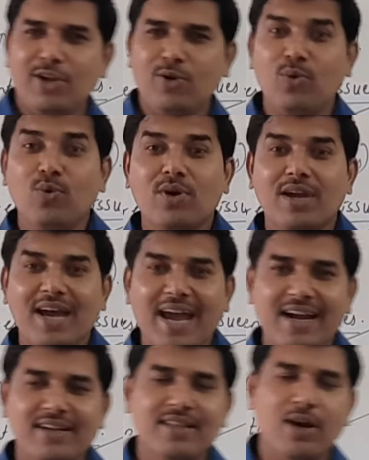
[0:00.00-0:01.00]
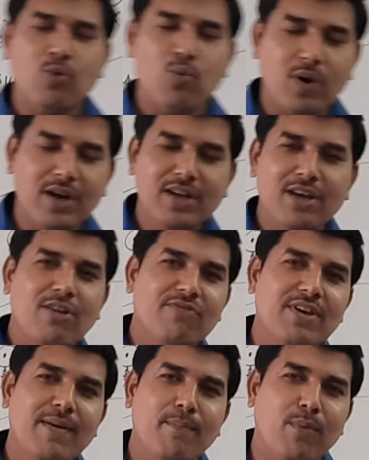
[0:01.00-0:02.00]
Look at the wonder of
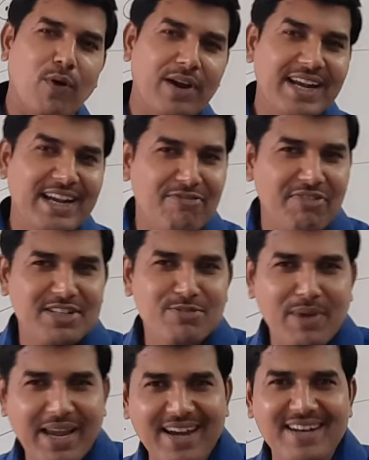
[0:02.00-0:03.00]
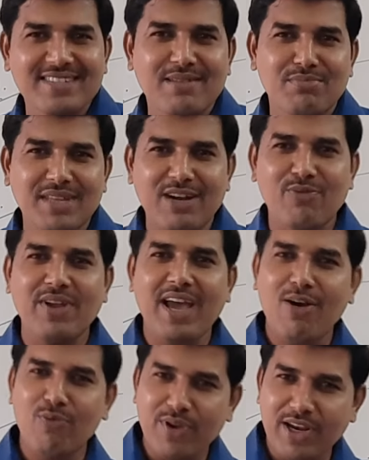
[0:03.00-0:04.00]
the body defense mechanism that we
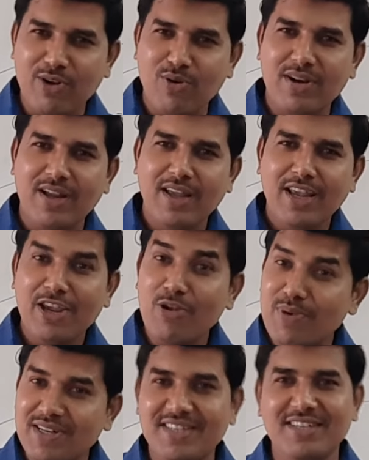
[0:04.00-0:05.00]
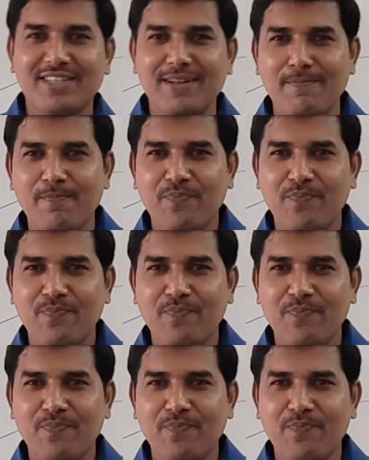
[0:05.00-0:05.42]
have in our immune system.